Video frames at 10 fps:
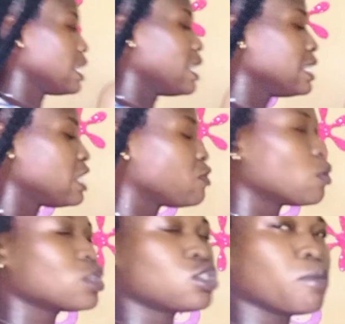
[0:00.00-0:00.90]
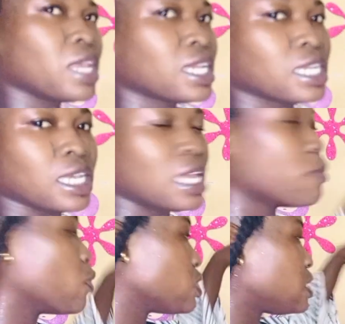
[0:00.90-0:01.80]
If you want to make a
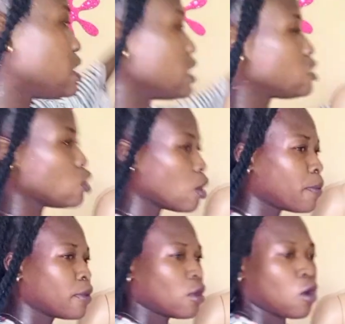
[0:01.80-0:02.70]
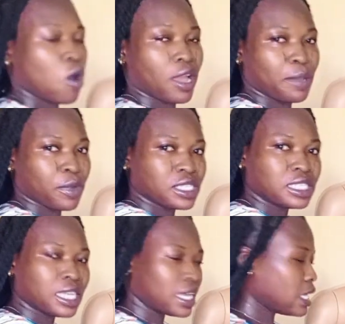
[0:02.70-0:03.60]
bustier top or a
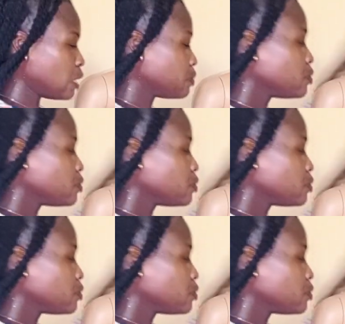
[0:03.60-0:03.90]
bustier gown,